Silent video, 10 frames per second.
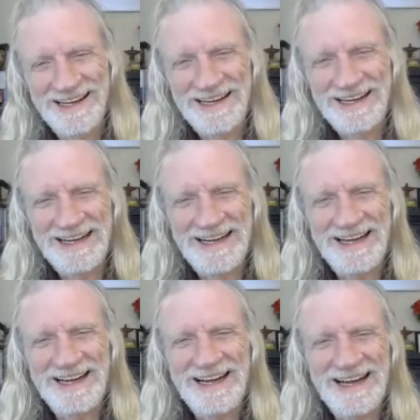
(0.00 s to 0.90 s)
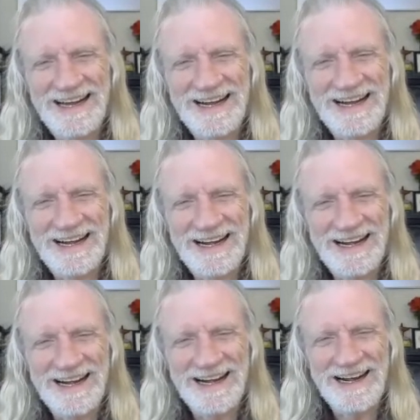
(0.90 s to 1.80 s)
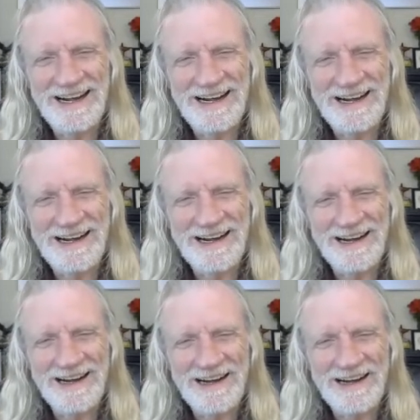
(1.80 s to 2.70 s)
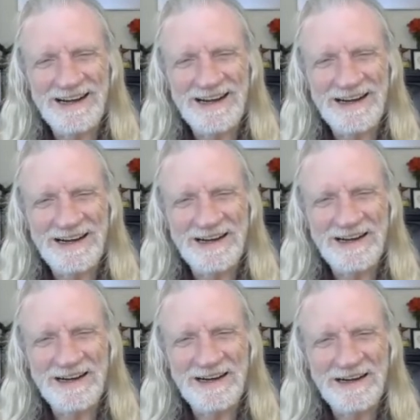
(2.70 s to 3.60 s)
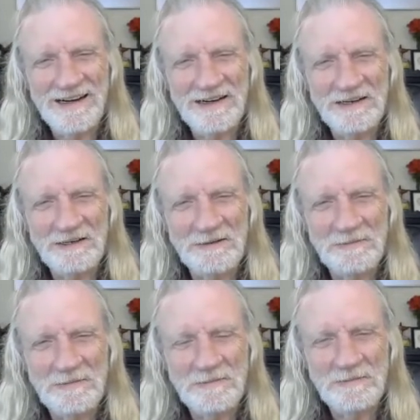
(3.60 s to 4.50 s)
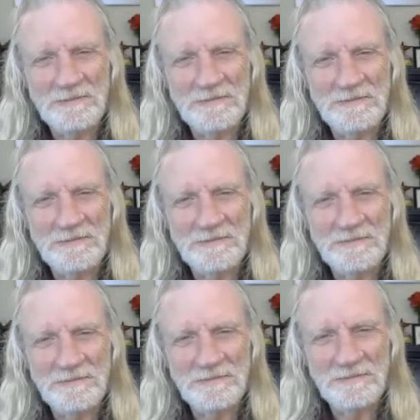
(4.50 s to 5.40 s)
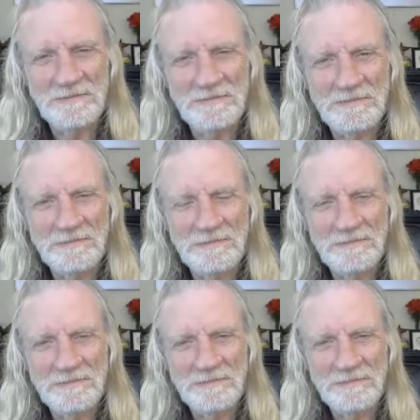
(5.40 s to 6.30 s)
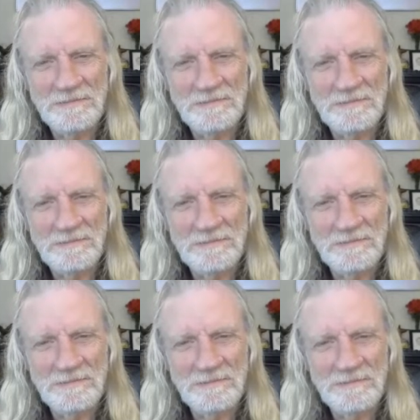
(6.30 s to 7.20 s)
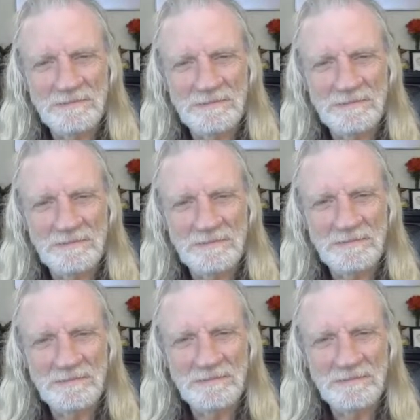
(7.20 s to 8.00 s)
[no speech]